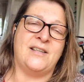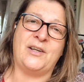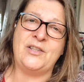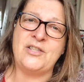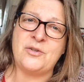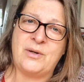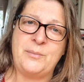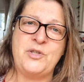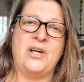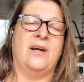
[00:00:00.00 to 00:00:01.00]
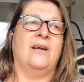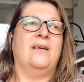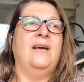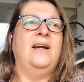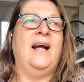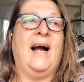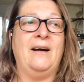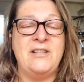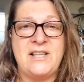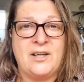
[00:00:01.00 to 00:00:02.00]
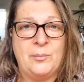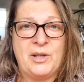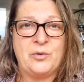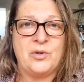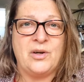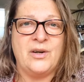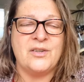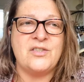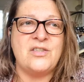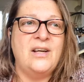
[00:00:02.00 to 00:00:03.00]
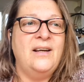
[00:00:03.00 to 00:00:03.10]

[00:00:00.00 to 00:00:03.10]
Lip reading: a good description? How does it come across?